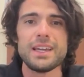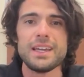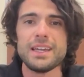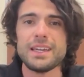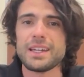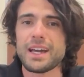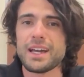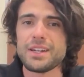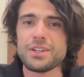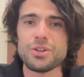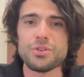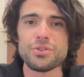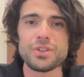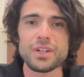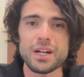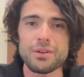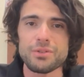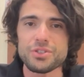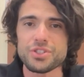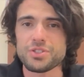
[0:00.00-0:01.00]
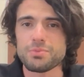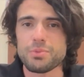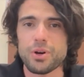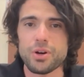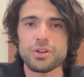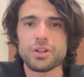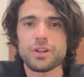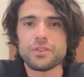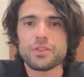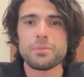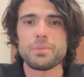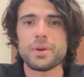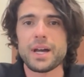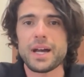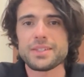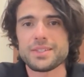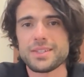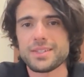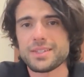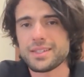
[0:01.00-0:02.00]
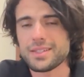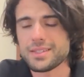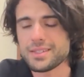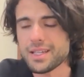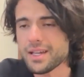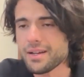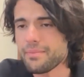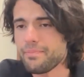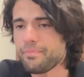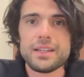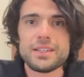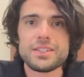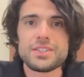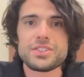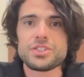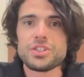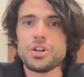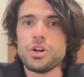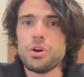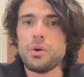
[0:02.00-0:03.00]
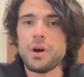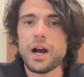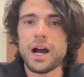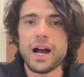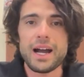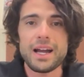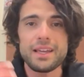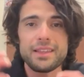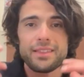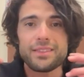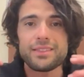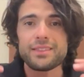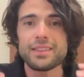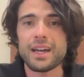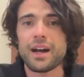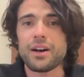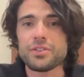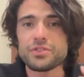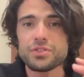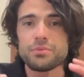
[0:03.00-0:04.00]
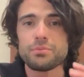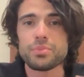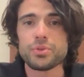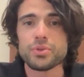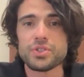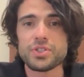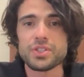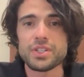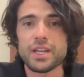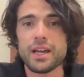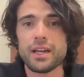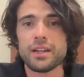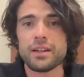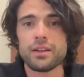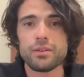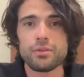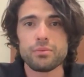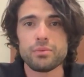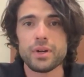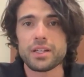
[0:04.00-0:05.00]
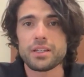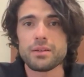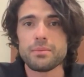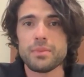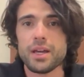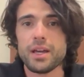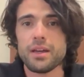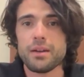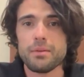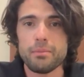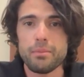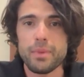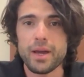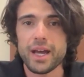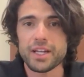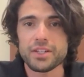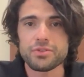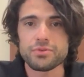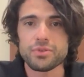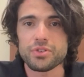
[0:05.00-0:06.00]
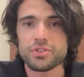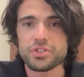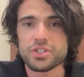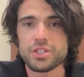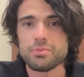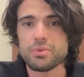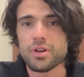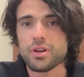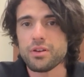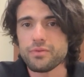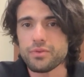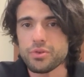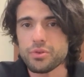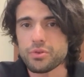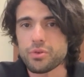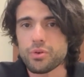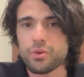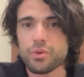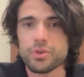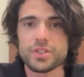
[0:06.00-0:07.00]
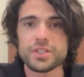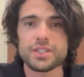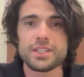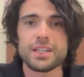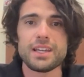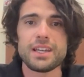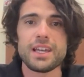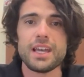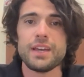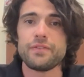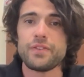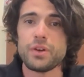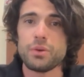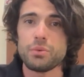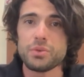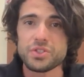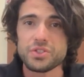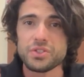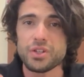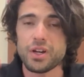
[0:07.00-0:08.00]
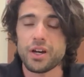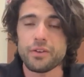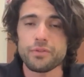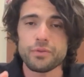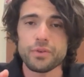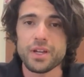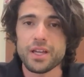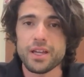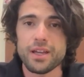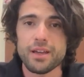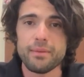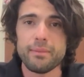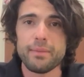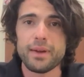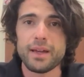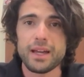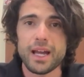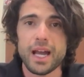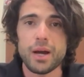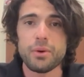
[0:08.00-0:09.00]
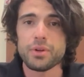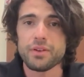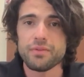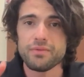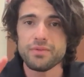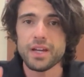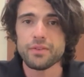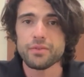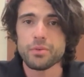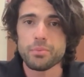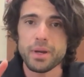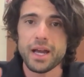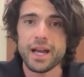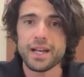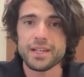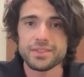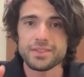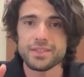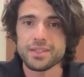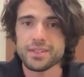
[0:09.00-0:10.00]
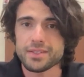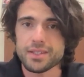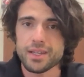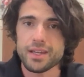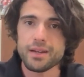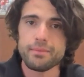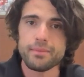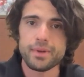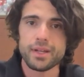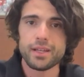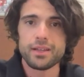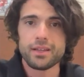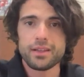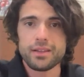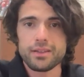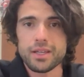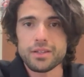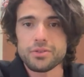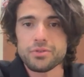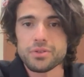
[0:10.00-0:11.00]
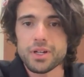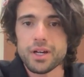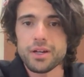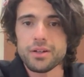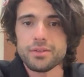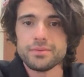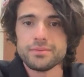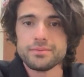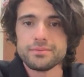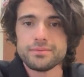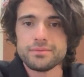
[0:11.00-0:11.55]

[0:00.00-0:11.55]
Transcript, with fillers: and I knew that I was smart enough to pass this exam. So I thousand percent recommend Maxwell CPA review course. If it was not for him, I would have never passed the exam. Thank you, Kyle.